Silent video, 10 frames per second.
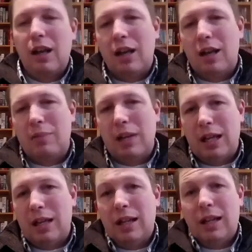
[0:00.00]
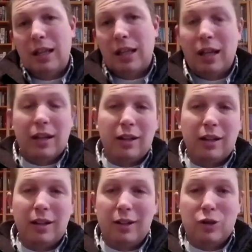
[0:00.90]
And again,
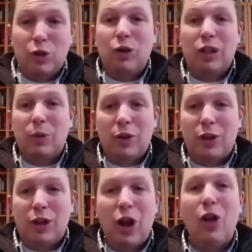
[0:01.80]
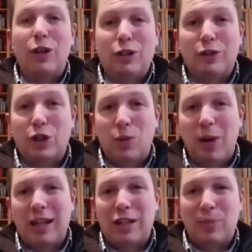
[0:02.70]
certainly with the knowledge of Joe
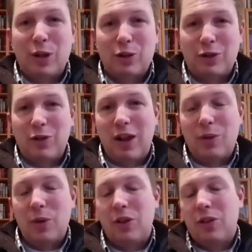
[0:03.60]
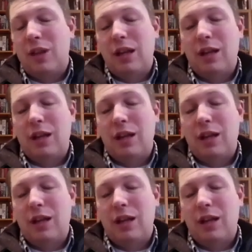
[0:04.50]
Biden, it appears, if not with